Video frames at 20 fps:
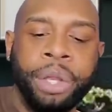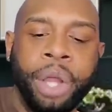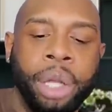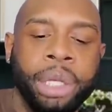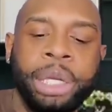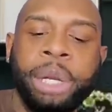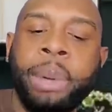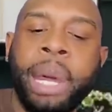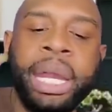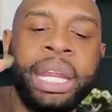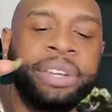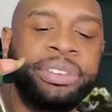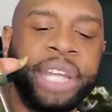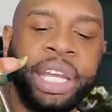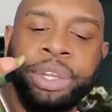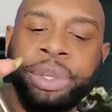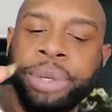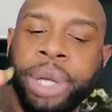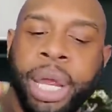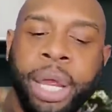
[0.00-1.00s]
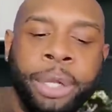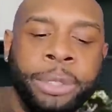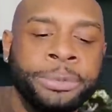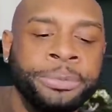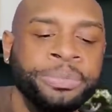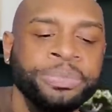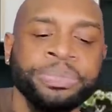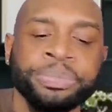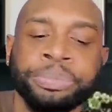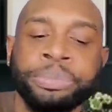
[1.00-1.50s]
Don't let nobody else take you
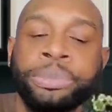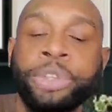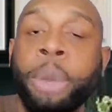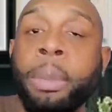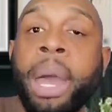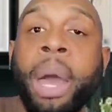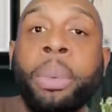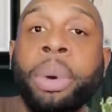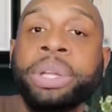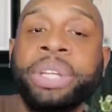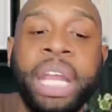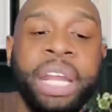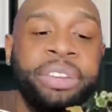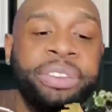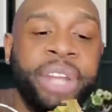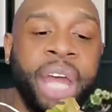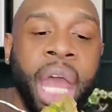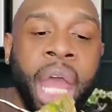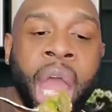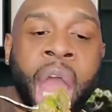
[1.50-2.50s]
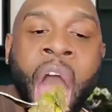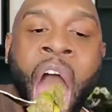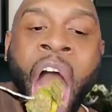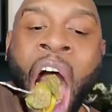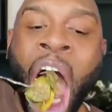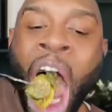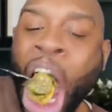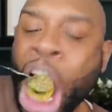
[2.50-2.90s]
there, no matter what they say.